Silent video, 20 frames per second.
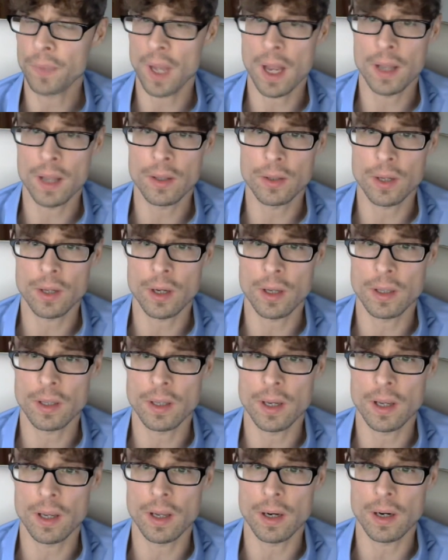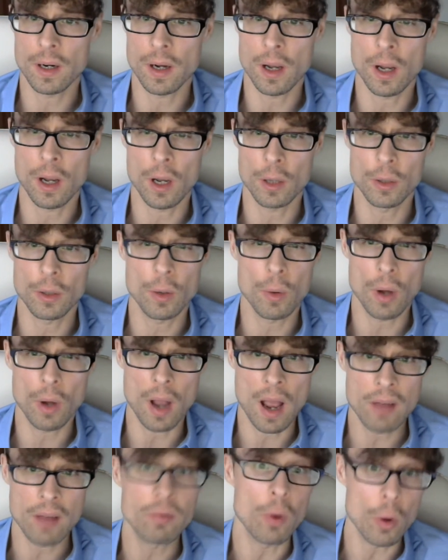And there
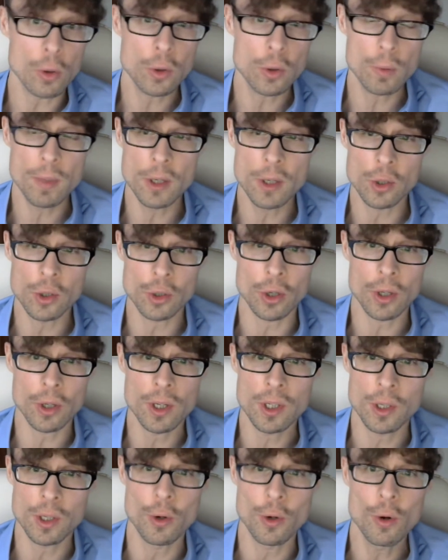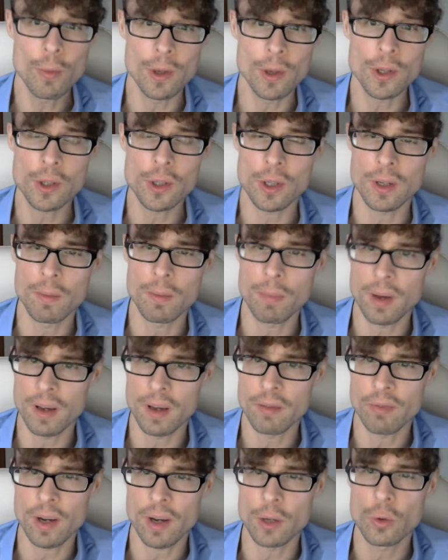have also been studies in humans,
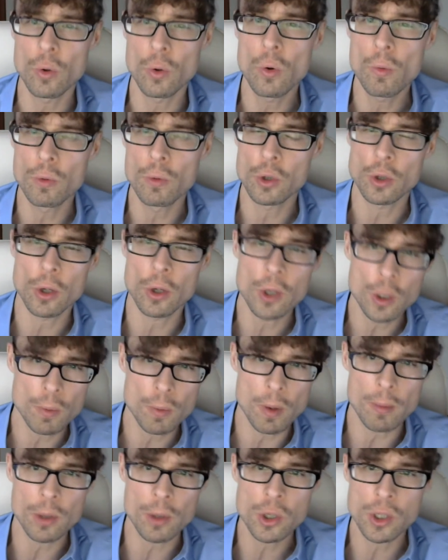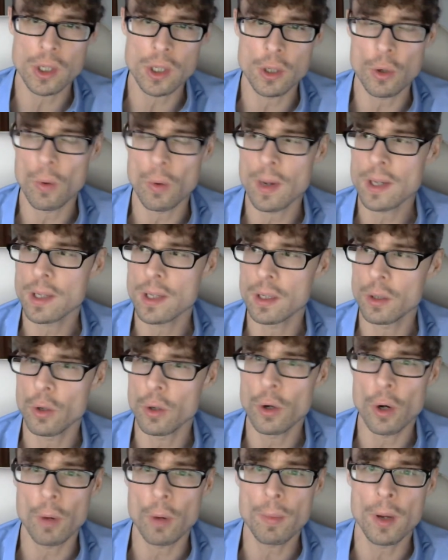in fact 2 studies published in the US and
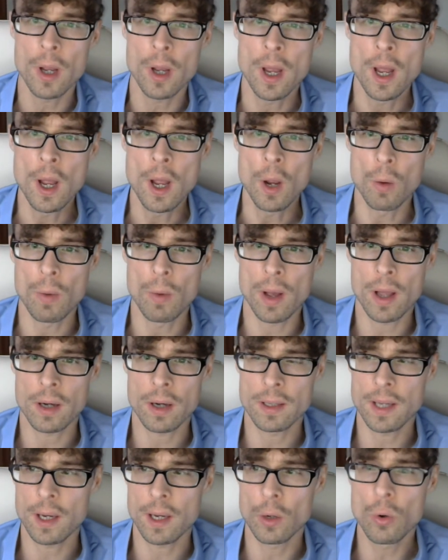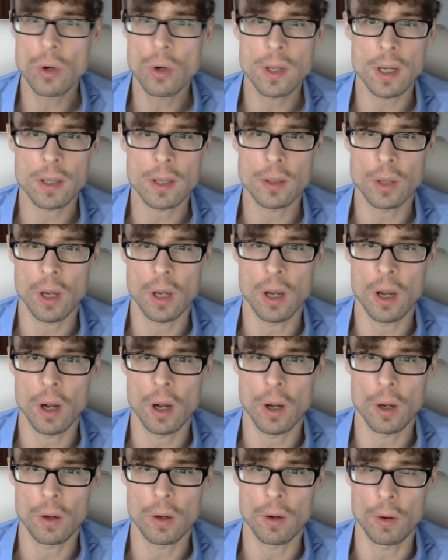Europe, where they looked at
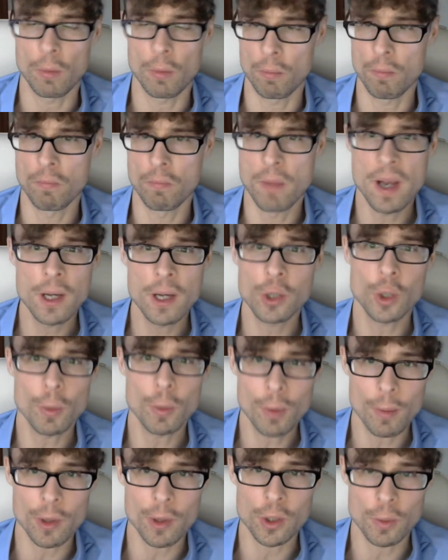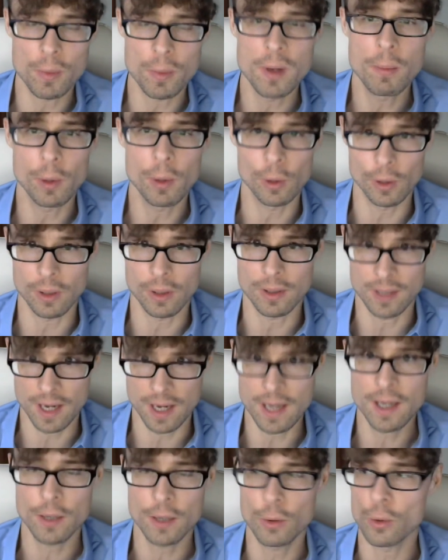many supplements people
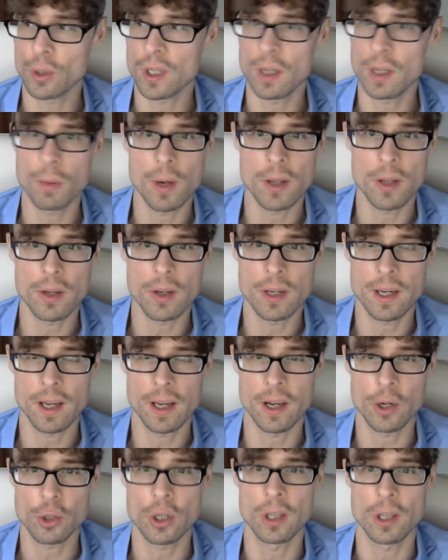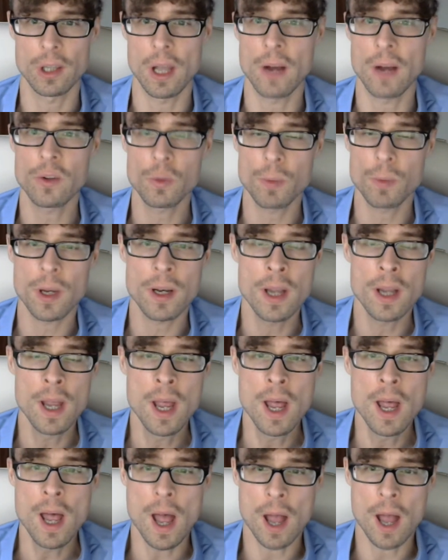take to see whether they can extend lifespan,
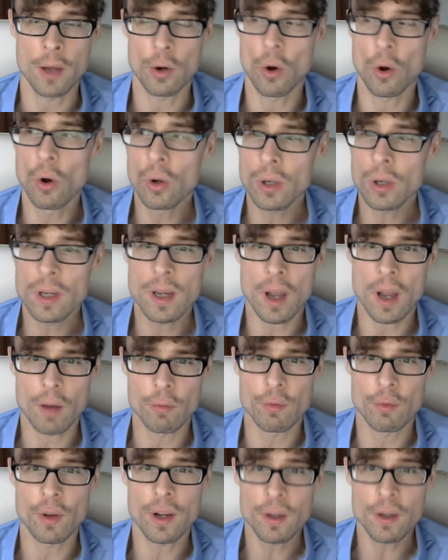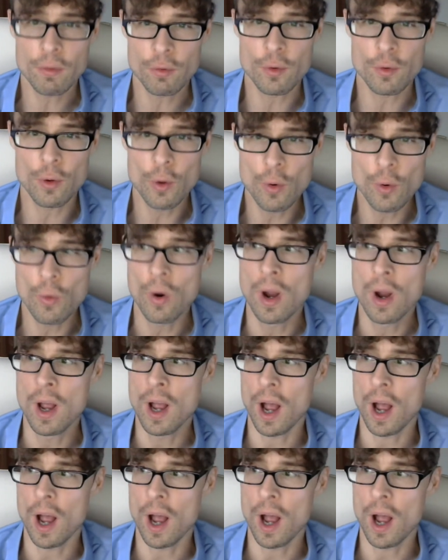and only a very few